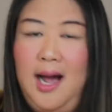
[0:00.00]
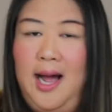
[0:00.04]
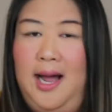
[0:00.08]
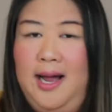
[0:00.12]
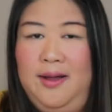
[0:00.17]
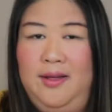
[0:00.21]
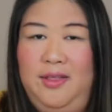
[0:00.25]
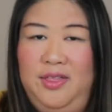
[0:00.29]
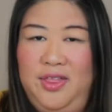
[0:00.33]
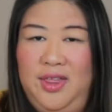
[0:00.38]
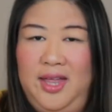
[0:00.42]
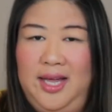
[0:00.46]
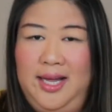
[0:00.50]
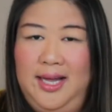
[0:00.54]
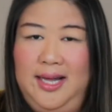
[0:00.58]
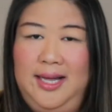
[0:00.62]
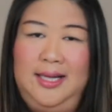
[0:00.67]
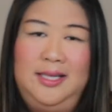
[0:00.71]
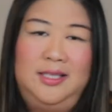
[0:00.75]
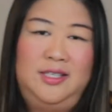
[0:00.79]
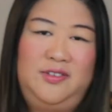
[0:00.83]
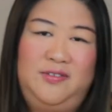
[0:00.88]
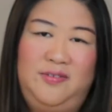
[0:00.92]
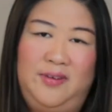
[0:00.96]
I think
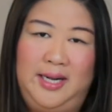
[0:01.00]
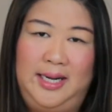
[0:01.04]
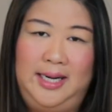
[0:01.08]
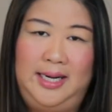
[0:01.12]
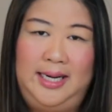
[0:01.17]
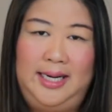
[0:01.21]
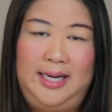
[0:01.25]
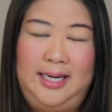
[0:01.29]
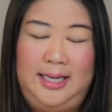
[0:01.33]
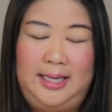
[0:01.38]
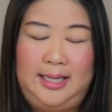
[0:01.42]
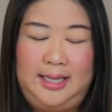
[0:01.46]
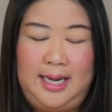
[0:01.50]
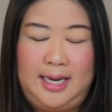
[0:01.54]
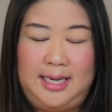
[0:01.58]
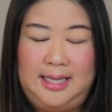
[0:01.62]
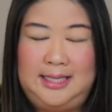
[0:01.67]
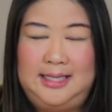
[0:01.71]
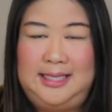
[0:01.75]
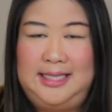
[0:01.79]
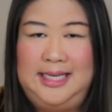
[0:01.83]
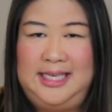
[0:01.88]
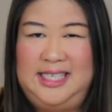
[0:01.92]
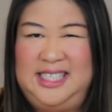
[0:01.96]
it's fun and it kind
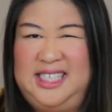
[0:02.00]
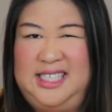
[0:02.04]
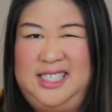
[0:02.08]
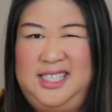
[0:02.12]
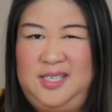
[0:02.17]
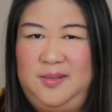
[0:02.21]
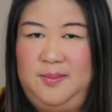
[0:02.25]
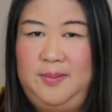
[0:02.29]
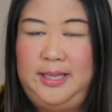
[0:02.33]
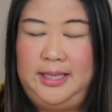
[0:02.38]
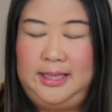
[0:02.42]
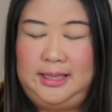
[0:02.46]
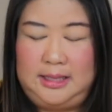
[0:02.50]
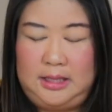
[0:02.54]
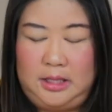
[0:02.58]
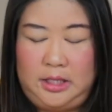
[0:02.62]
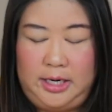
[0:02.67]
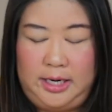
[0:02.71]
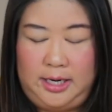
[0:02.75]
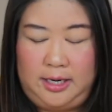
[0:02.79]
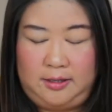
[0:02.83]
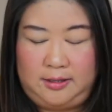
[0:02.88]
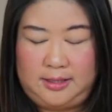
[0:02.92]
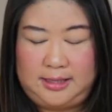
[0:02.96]
of digs into my
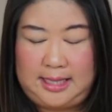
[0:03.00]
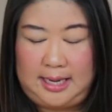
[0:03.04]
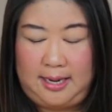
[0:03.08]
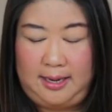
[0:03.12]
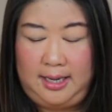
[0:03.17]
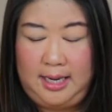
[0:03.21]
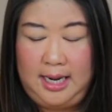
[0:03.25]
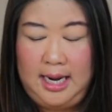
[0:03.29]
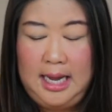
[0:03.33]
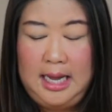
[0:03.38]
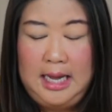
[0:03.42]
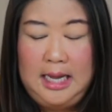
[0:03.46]
creative side.